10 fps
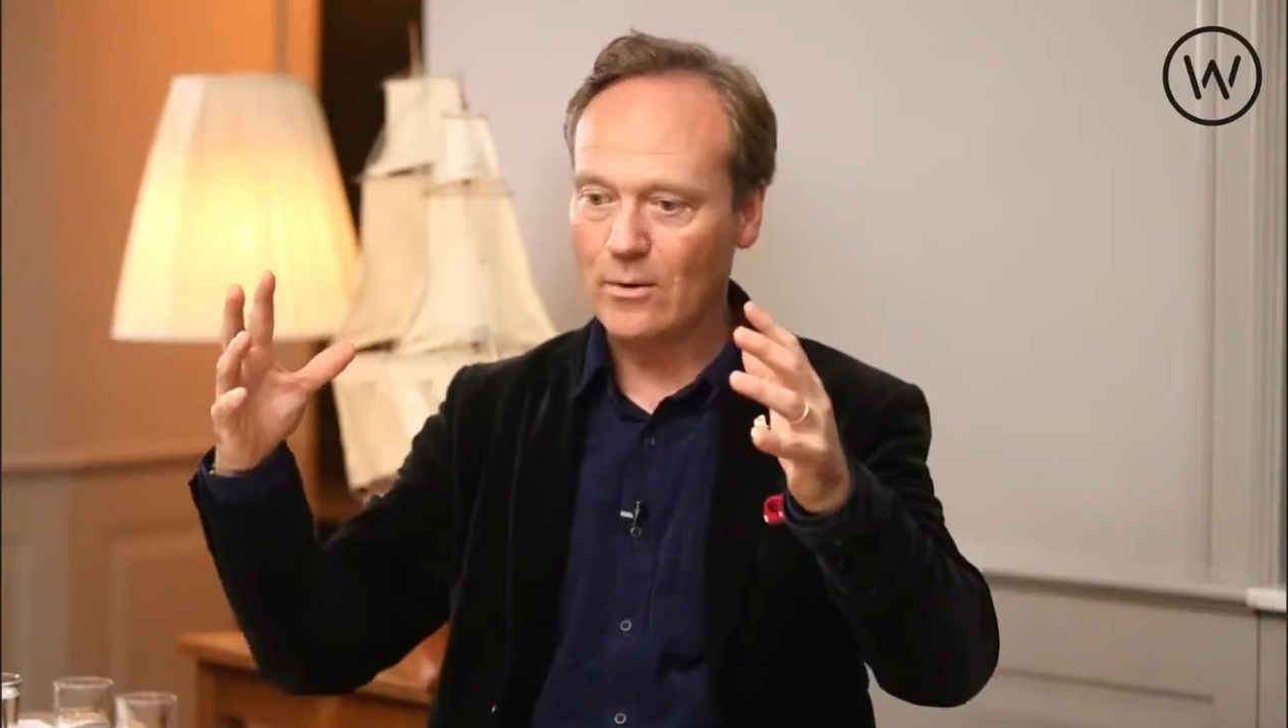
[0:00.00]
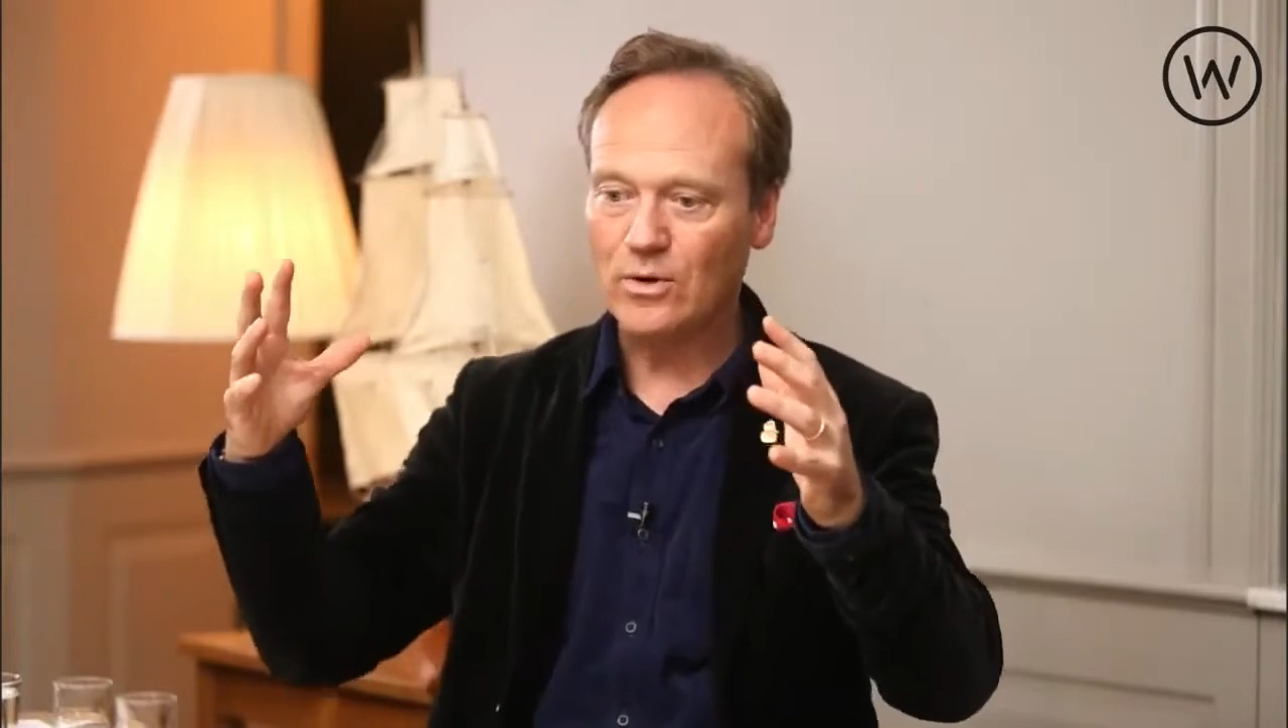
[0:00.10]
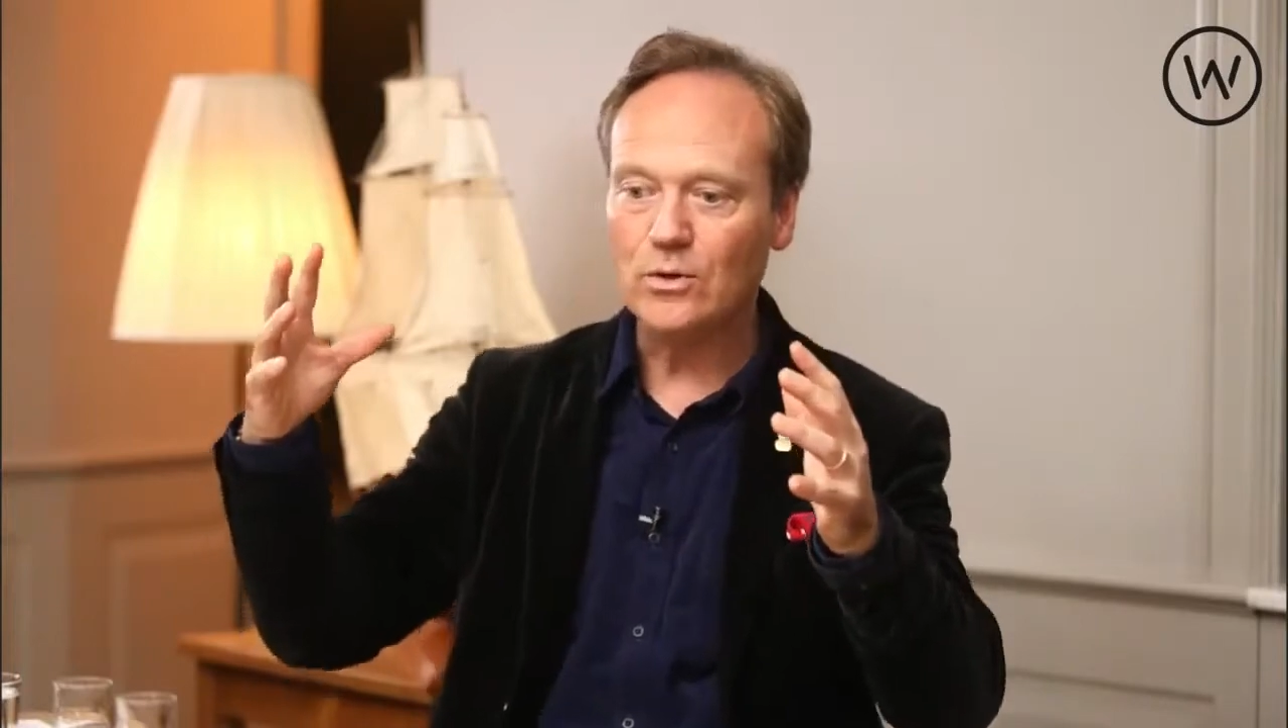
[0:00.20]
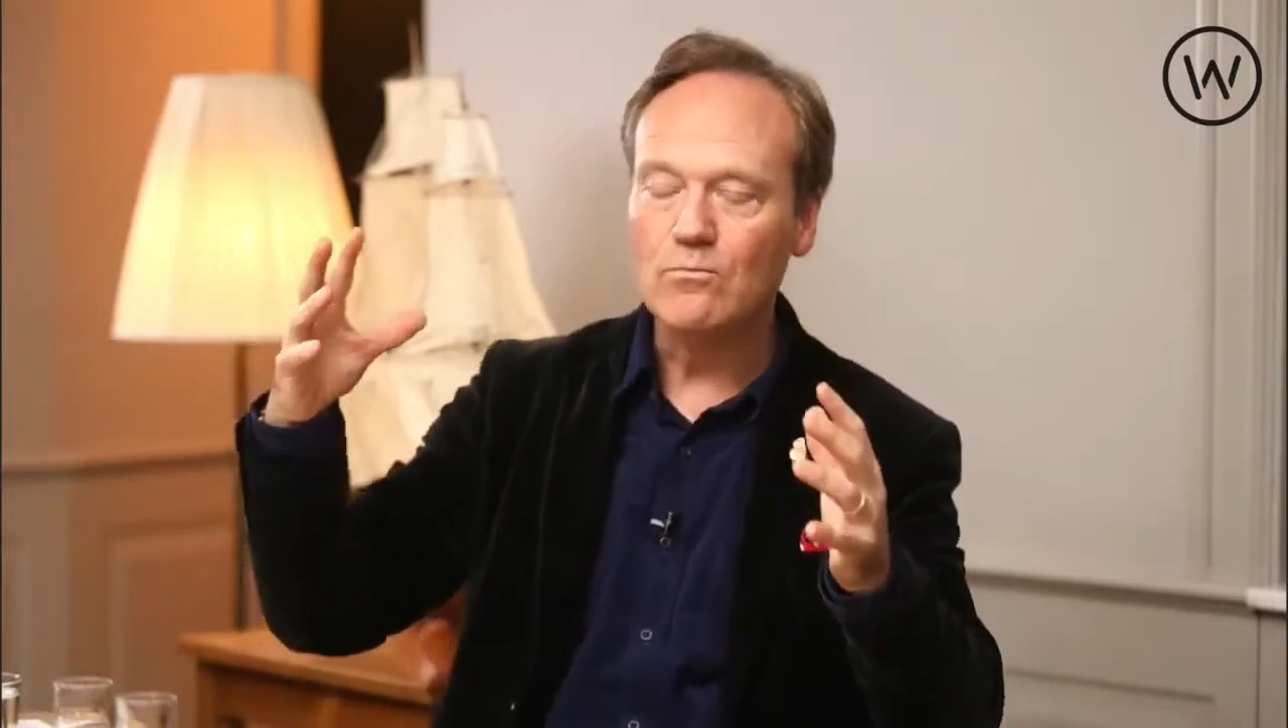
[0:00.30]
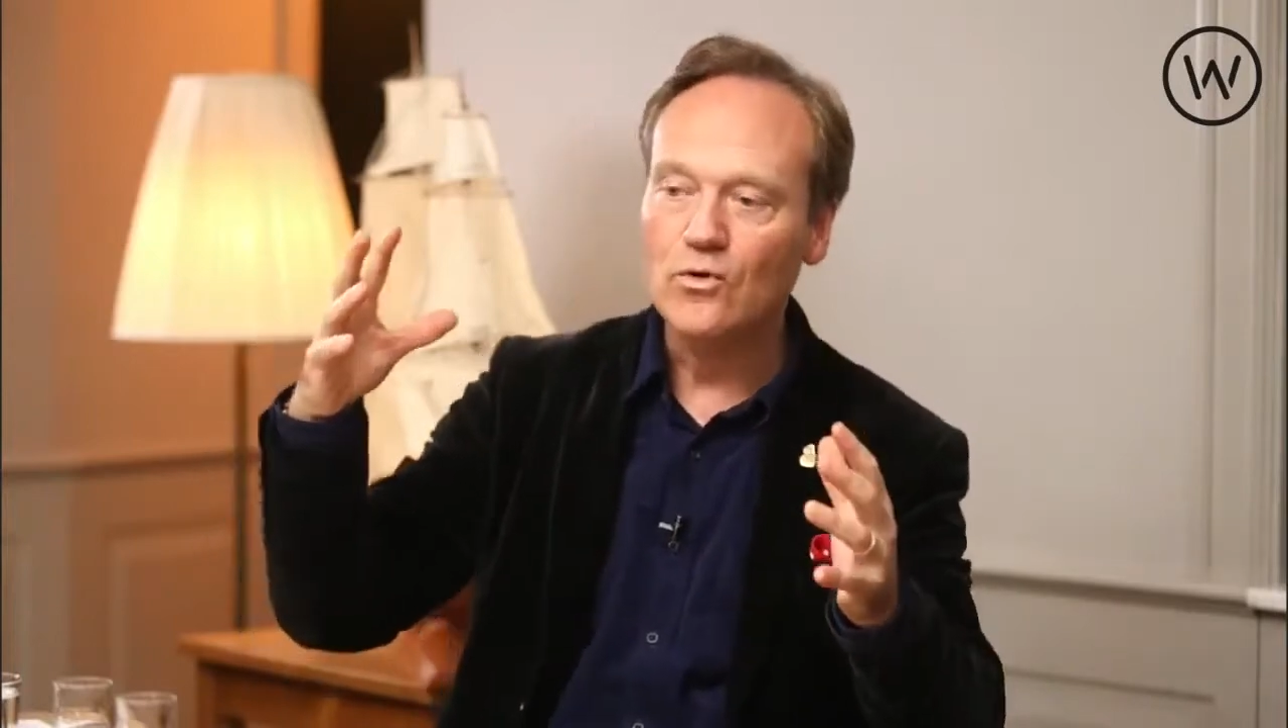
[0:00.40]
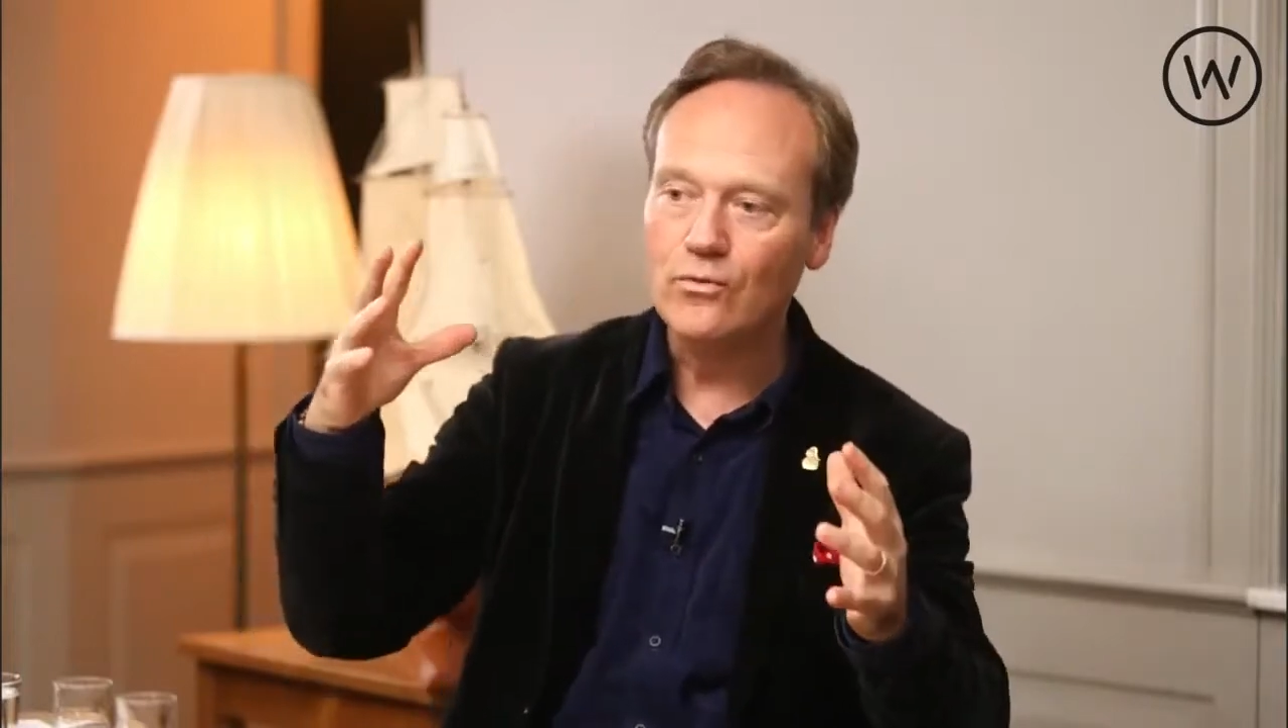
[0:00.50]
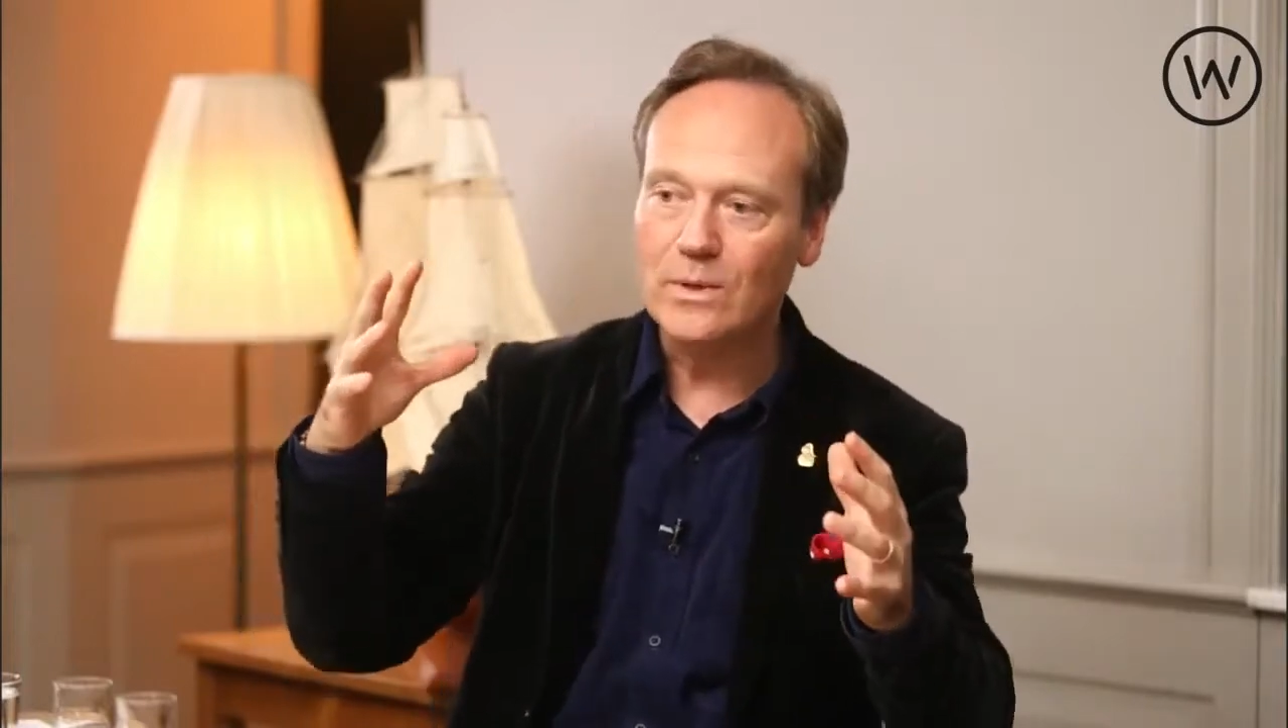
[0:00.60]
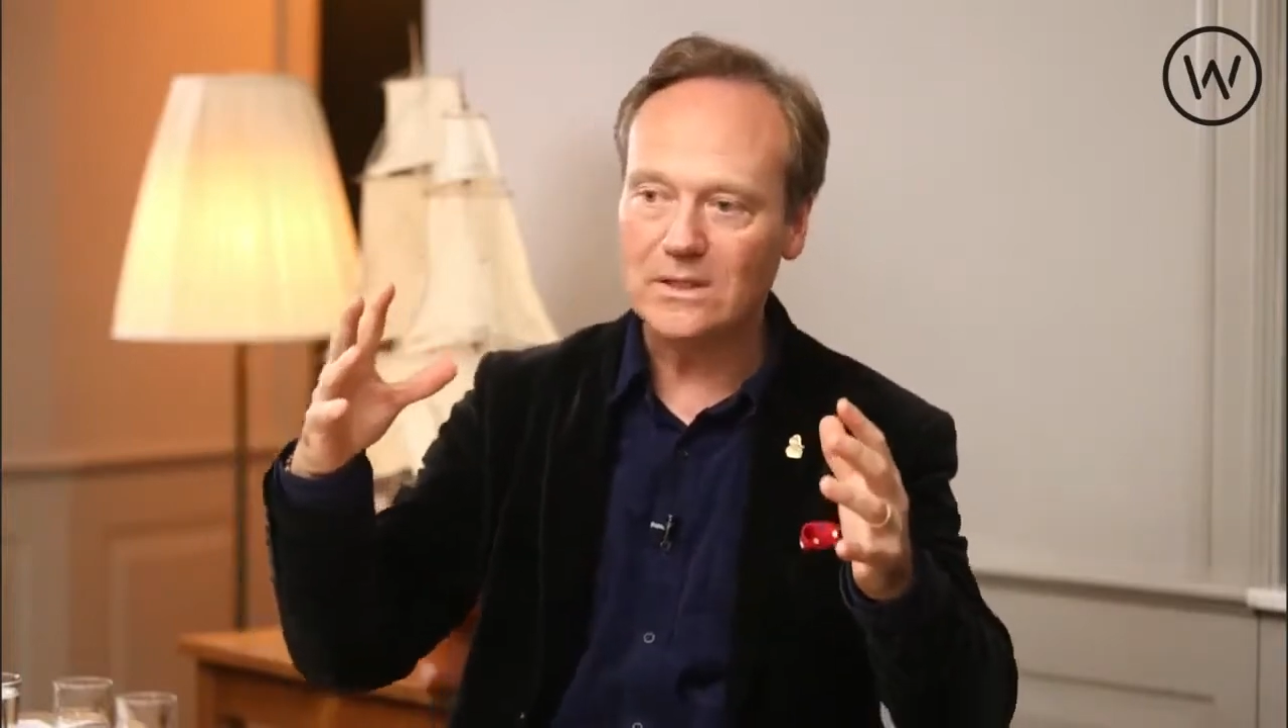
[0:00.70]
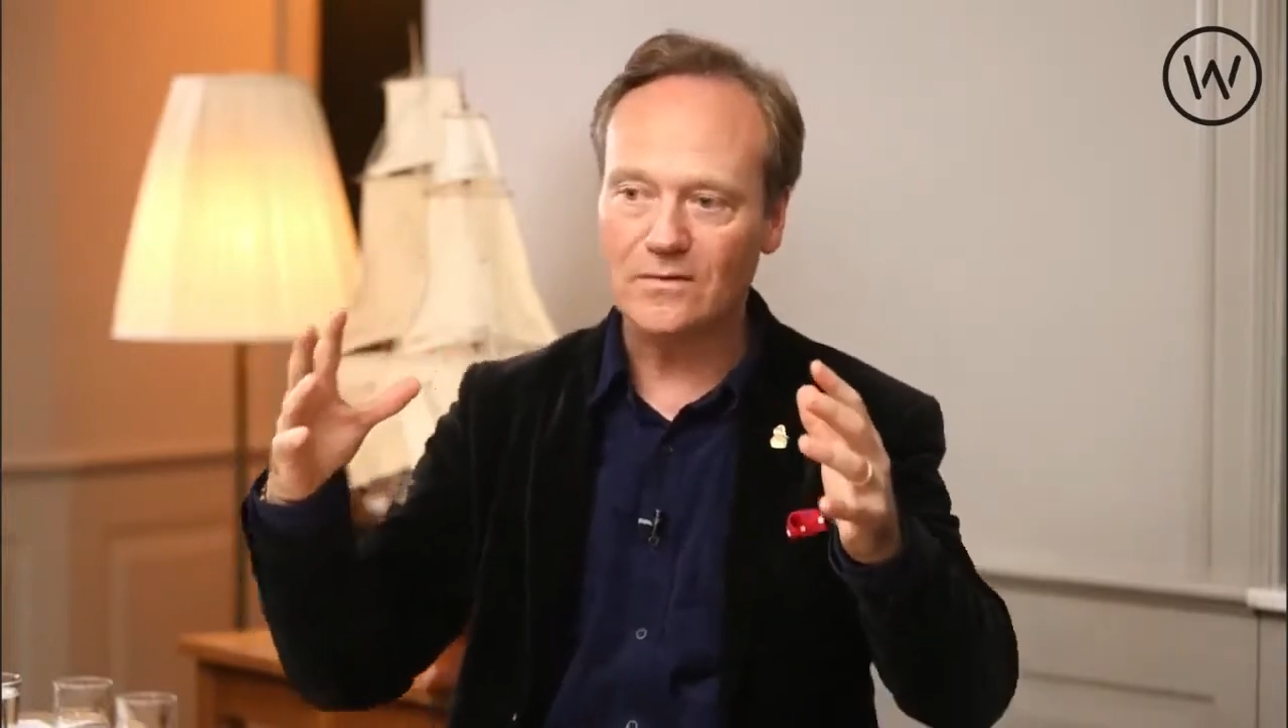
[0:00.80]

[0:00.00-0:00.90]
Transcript: and with the movement